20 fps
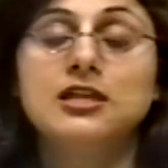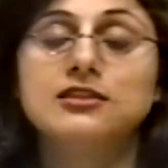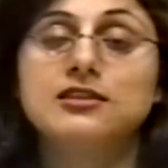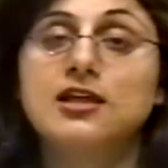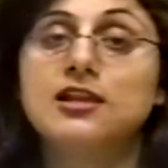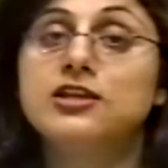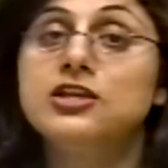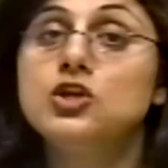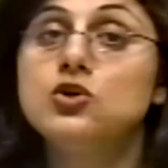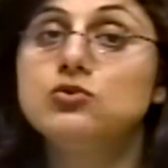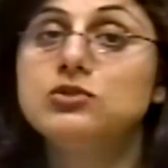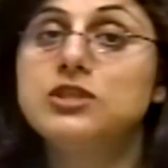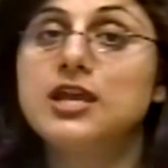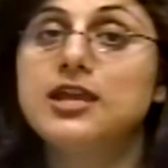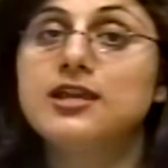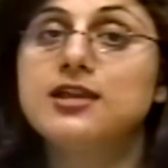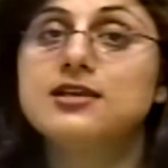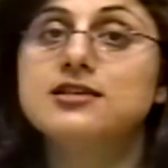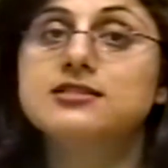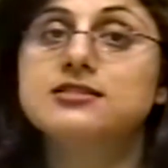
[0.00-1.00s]
The new
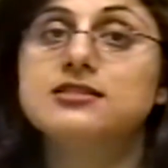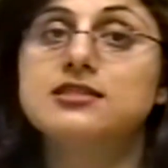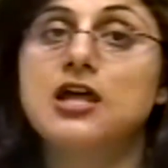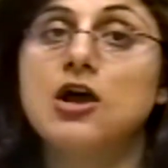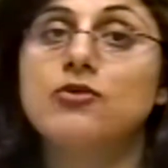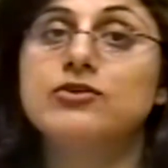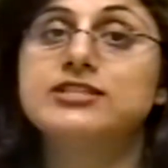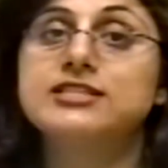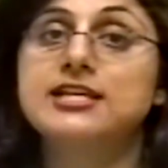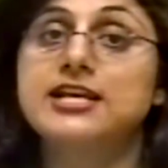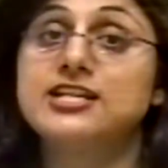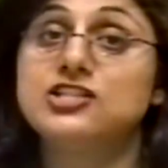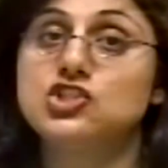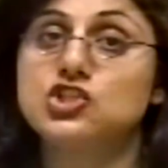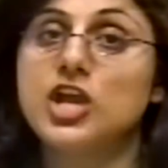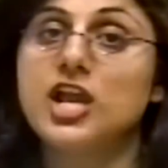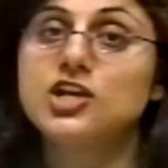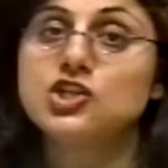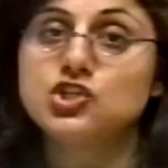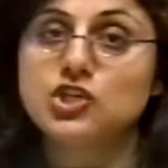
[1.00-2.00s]
thing is now it's an
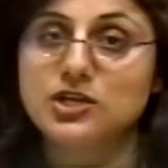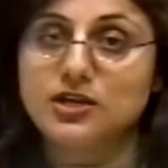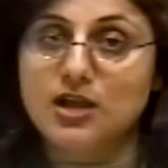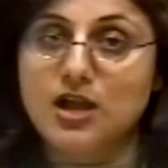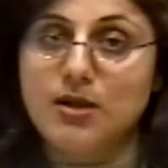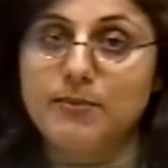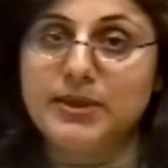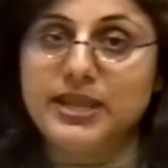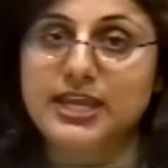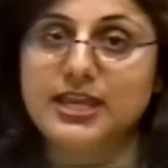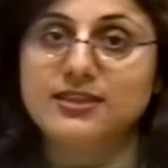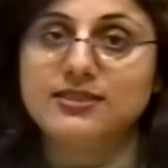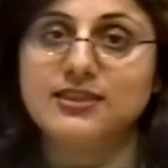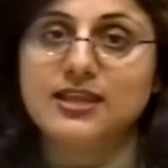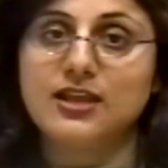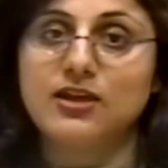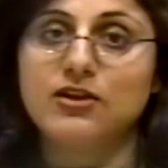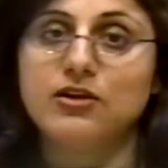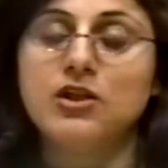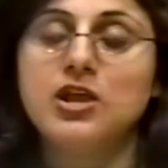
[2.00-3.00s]
injection coming in
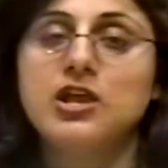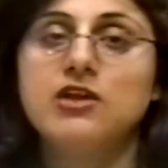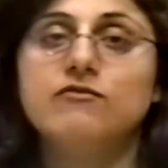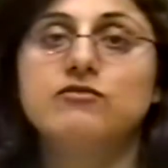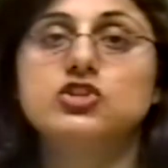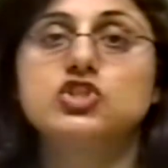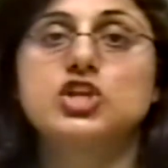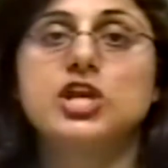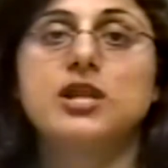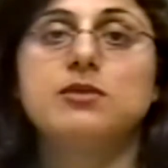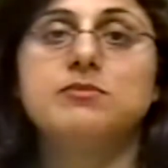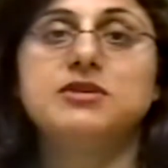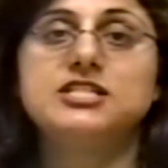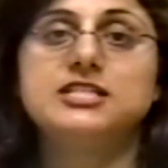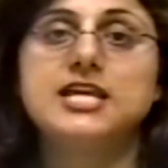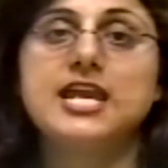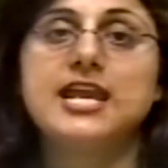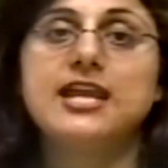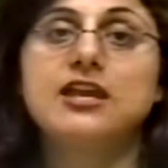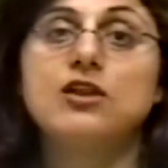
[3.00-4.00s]
there which can be
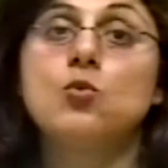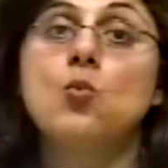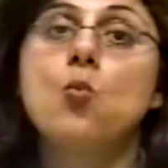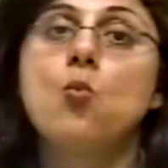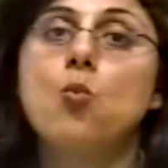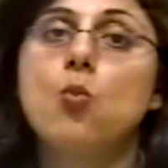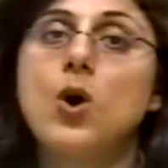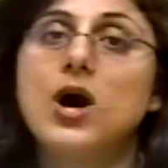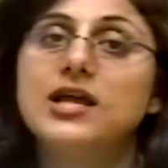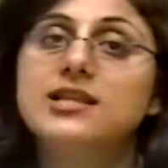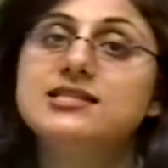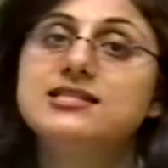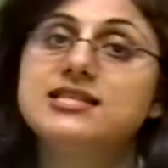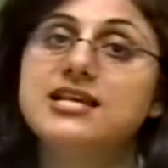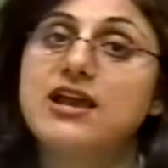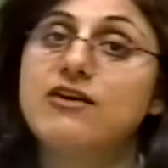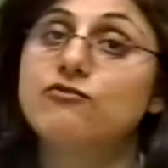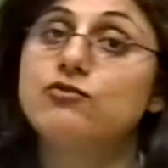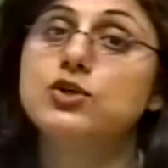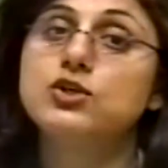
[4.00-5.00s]
taken once
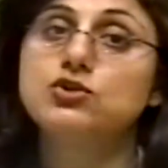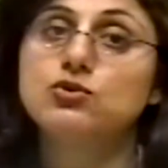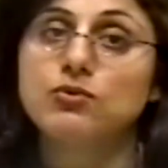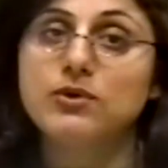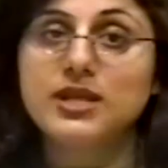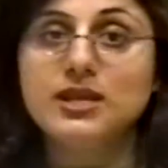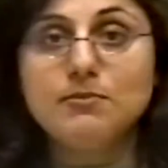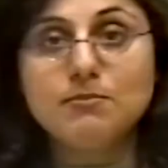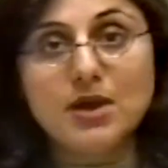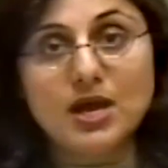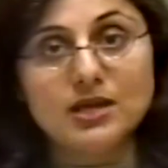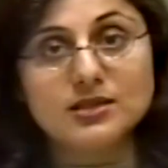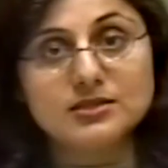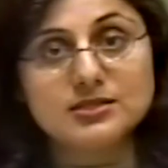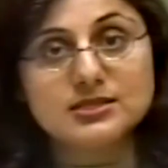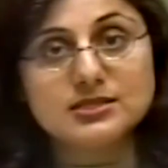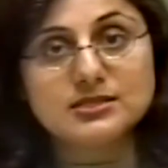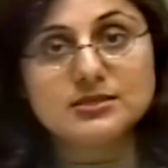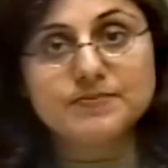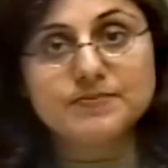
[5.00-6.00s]
every 3 months.